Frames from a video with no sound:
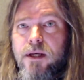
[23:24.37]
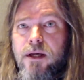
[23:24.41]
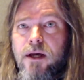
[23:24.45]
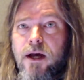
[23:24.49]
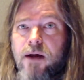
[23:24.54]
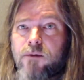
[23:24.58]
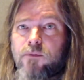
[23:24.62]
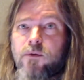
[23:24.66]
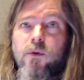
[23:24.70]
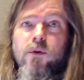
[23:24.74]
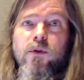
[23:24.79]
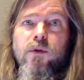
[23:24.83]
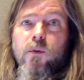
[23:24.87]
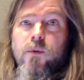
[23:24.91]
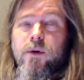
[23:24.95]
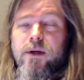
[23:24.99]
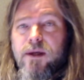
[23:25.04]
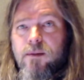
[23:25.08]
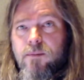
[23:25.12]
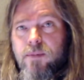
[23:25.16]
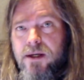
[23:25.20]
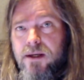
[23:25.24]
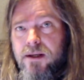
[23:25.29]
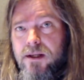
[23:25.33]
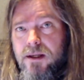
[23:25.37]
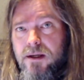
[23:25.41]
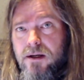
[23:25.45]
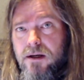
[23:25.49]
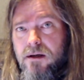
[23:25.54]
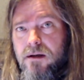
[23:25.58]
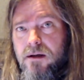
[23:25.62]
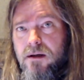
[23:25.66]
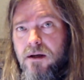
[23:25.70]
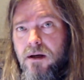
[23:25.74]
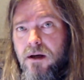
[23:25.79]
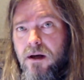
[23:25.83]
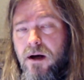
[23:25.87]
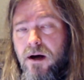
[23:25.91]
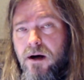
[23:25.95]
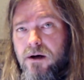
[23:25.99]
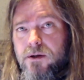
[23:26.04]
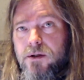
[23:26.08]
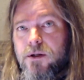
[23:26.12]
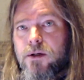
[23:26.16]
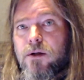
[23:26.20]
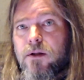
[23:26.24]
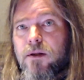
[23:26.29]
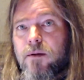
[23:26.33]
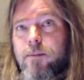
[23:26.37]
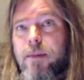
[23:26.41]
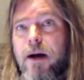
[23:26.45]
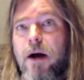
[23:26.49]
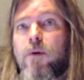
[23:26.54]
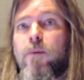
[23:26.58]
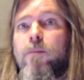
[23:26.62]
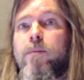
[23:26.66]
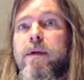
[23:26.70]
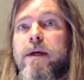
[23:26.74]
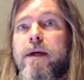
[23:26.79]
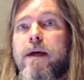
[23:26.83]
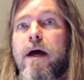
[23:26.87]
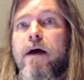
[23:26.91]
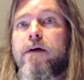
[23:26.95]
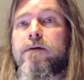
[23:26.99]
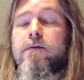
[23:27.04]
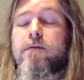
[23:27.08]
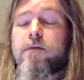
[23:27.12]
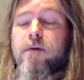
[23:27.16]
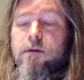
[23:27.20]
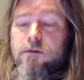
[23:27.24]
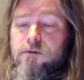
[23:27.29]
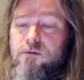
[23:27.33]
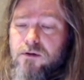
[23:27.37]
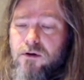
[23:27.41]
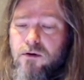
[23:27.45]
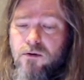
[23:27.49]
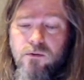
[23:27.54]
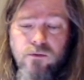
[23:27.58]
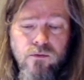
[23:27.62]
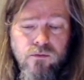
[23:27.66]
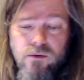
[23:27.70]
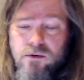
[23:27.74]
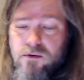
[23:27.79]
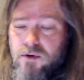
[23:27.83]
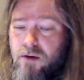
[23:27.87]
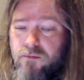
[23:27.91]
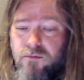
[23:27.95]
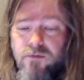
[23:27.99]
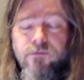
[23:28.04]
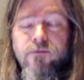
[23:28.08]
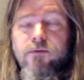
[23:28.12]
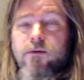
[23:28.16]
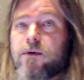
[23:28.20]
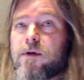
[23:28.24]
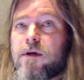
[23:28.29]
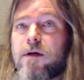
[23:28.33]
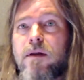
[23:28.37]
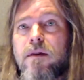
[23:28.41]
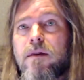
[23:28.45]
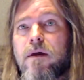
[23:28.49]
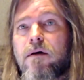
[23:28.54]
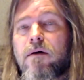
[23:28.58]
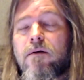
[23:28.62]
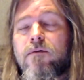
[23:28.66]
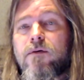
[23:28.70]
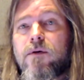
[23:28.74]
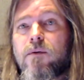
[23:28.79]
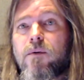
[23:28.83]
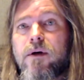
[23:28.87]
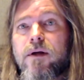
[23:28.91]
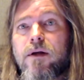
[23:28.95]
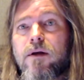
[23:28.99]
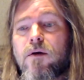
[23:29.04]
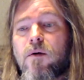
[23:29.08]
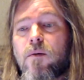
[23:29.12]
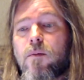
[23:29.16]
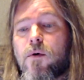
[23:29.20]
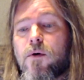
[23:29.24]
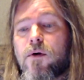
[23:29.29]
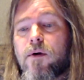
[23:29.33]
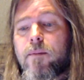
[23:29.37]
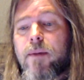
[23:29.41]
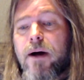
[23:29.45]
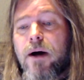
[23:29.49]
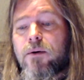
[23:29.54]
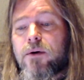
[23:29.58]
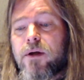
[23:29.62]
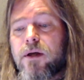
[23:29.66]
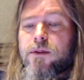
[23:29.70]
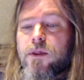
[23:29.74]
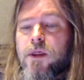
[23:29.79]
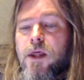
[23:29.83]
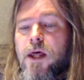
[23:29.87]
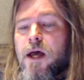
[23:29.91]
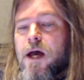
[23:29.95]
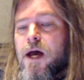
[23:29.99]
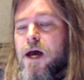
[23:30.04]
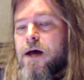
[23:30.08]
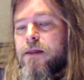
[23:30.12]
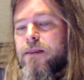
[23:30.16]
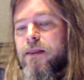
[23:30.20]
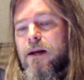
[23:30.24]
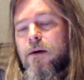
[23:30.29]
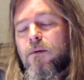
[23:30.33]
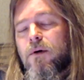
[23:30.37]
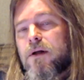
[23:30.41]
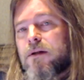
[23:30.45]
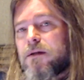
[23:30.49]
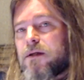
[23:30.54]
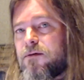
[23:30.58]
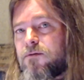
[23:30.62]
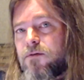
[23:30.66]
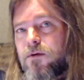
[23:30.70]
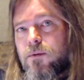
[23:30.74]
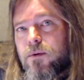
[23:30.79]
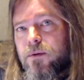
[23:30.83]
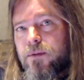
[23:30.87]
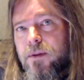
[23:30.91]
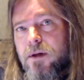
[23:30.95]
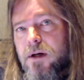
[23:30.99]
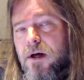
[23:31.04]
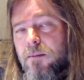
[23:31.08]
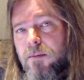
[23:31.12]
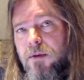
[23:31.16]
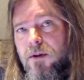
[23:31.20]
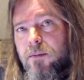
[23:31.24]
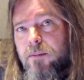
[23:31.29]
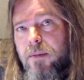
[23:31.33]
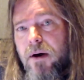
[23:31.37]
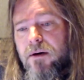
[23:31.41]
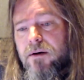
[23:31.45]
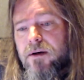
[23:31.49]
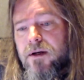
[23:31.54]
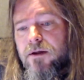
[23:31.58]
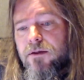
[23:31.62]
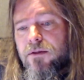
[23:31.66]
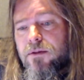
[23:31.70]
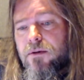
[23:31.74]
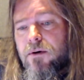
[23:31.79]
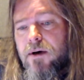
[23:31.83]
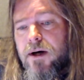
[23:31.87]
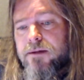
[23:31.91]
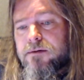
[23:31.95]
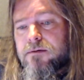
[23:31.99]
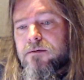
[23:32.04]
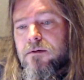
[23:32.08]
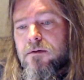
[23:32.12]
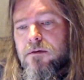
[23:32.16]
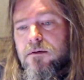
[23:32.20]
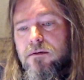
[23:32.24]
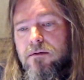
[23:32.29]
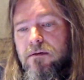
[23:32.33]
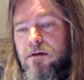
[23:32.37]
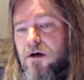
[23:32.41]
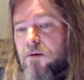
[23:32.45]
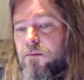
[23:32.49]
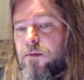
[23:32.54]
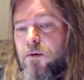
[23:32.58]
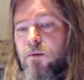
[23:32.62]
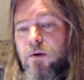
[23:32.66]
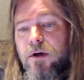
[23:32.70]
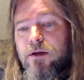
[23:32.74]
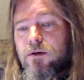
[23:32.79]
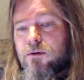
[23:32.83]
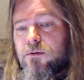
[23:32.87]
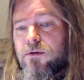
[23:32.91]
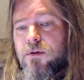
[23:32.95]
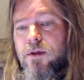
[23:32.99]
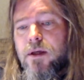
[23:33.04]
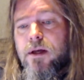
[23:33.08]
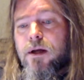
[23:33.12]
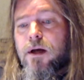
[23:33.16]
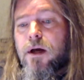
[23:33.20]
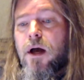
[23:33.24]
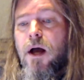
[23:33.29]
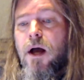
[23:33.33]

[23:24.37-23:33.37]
I wrote the Wikipedia article about BS. So I refer you to there if you want to know more about it. And then I want to leave you with a couple of parting thoughts and tell me what you think.